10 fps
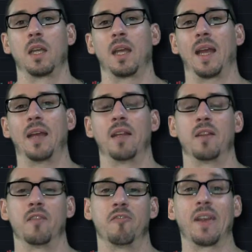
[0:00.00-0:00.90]

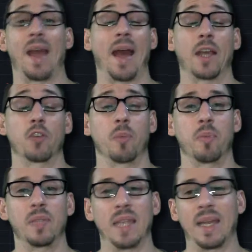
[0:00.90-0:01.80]
and very accurate
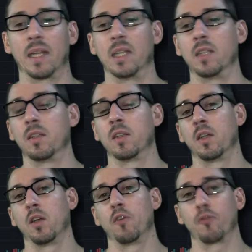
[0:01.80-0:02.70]
plan
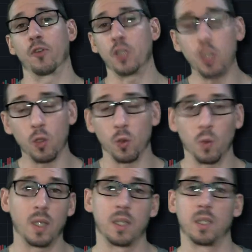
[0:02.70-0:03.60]
for you